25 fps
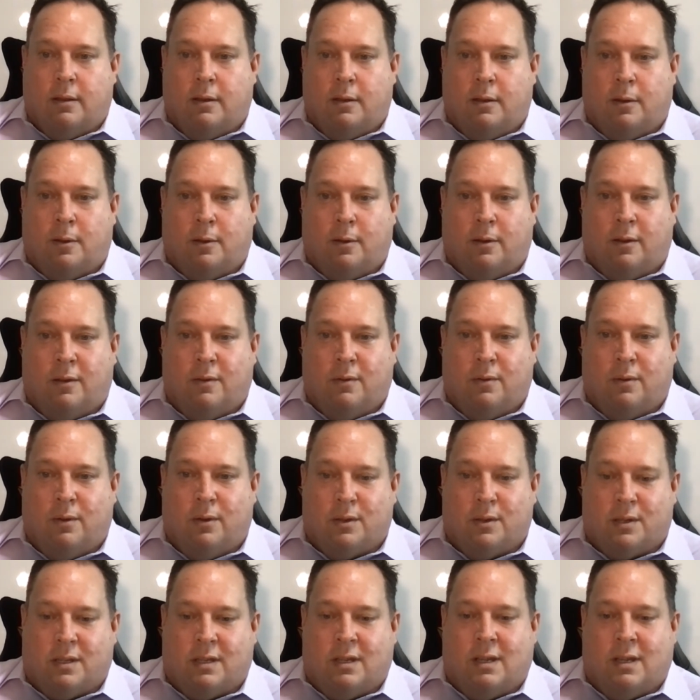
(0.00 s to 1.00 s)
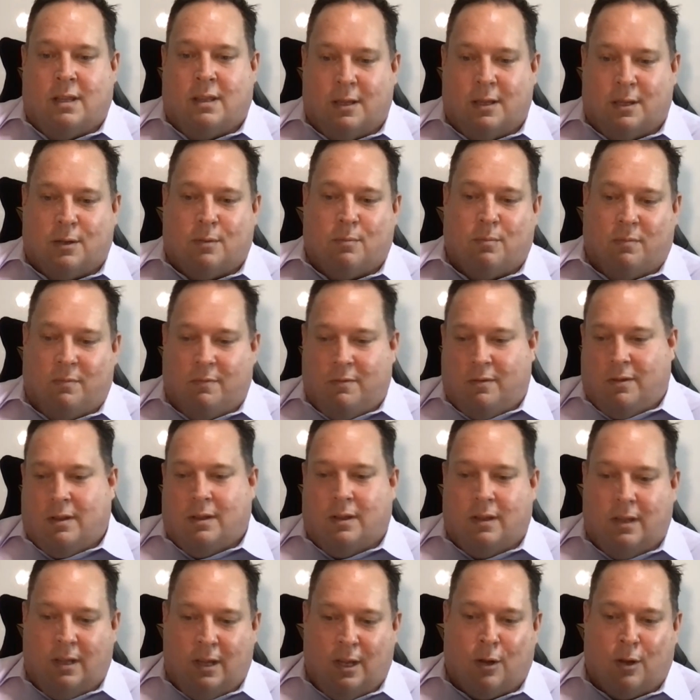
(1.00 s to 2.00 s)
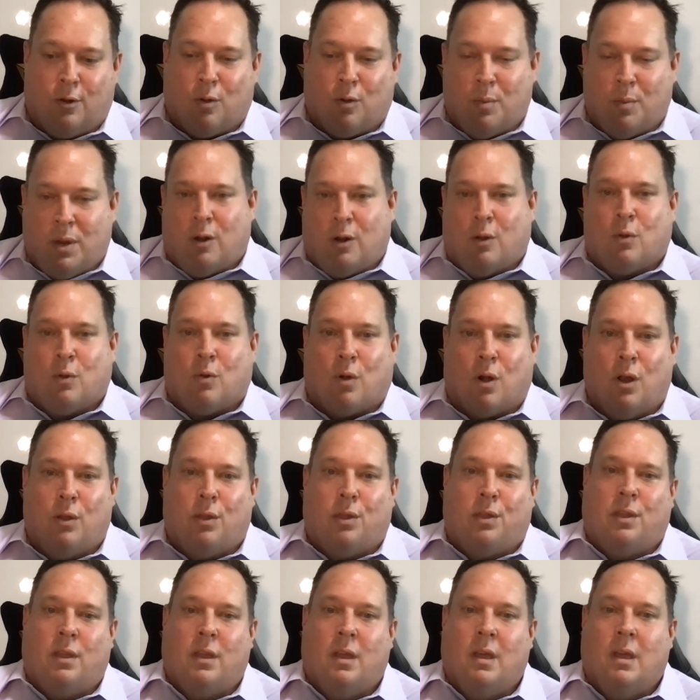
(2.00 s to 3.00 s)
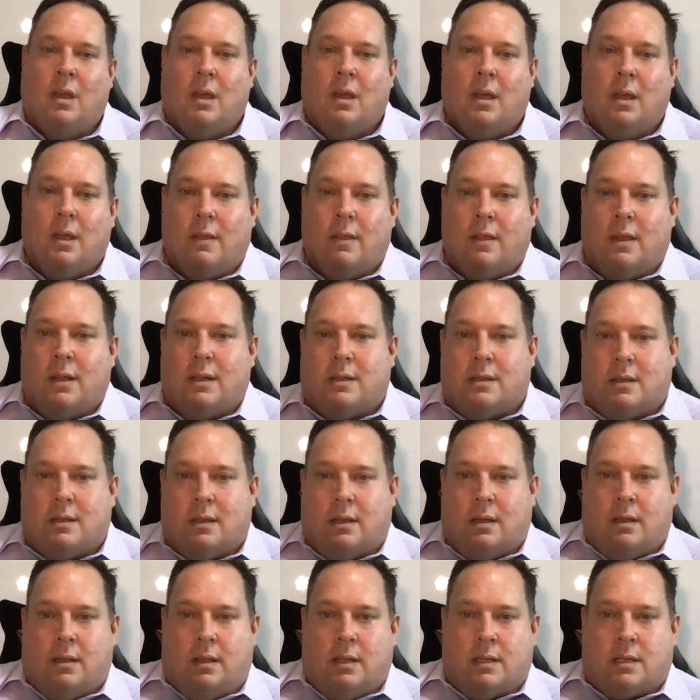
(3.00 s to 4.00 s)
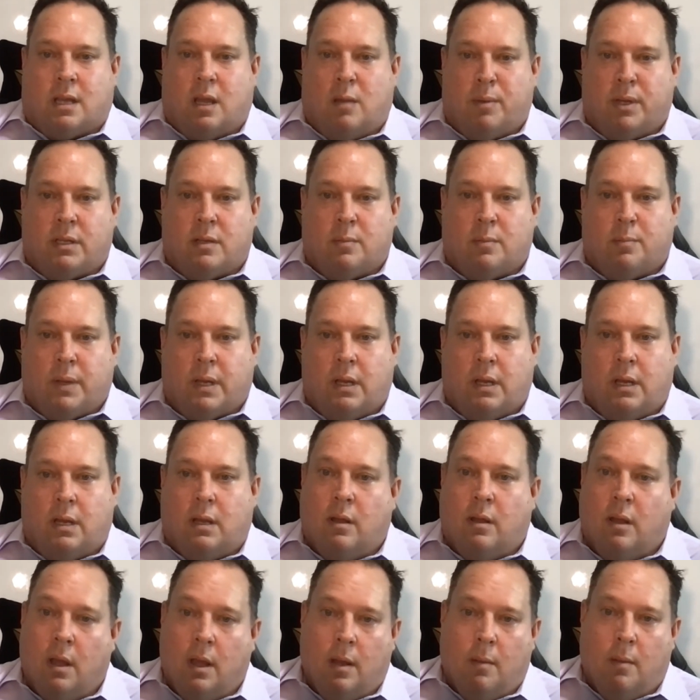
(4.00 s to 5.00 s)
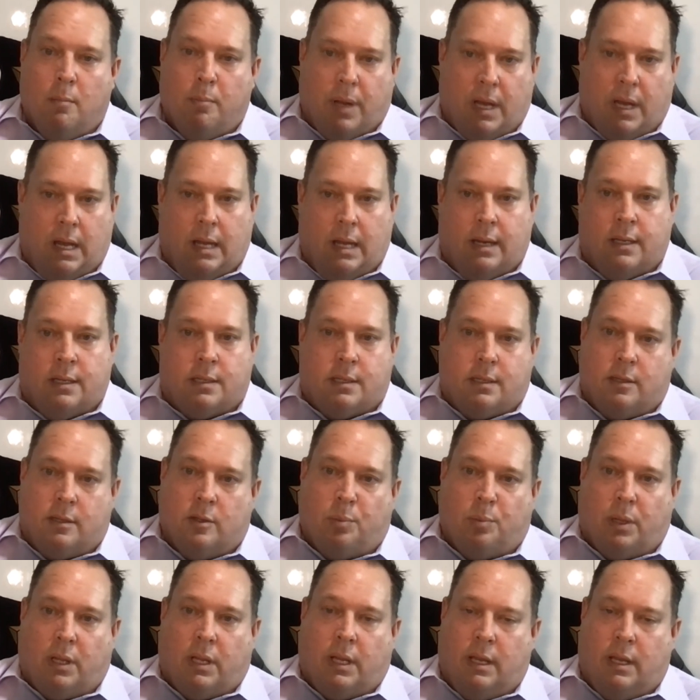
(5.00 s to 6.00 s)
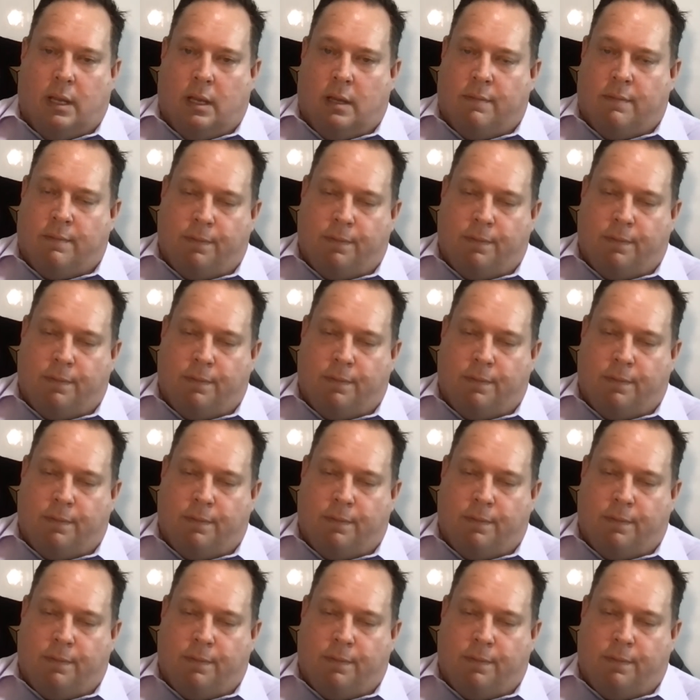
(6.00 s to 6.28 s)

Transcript: you're seeing this incremental growth that's coming to bear. Partners still play a